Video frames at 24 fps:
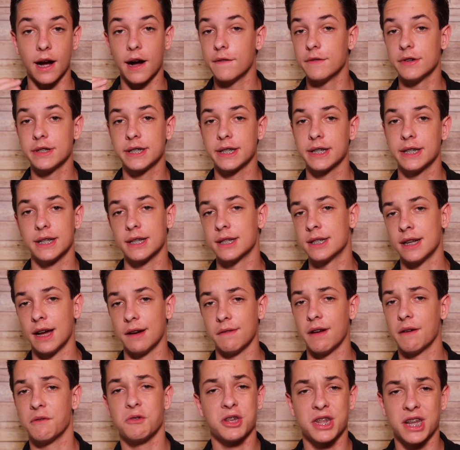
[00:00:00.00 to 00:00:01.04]
Obviously, it doesn't
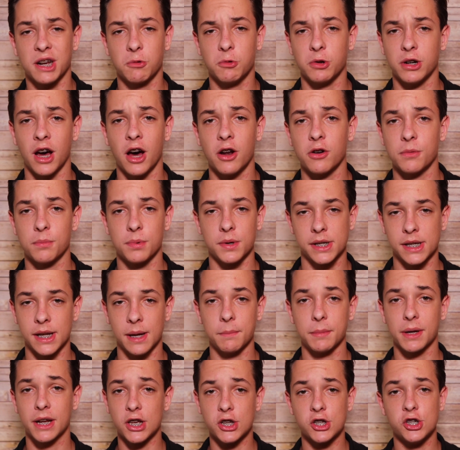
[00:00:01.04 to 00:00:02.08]
have everything
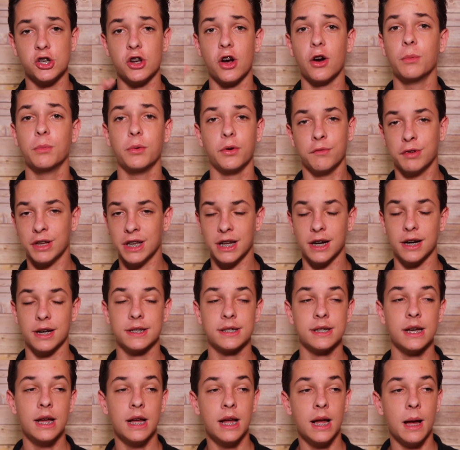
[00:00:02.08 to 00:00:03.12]
100% because no movie
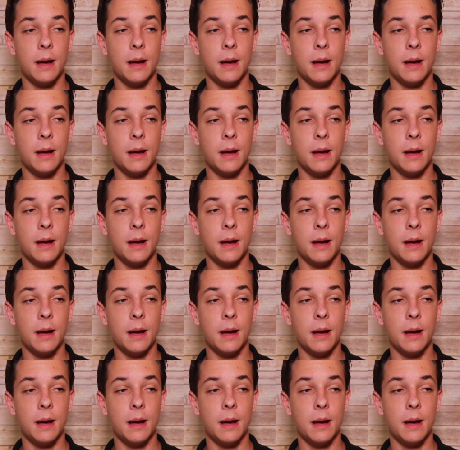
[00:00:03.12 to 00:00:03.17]
does.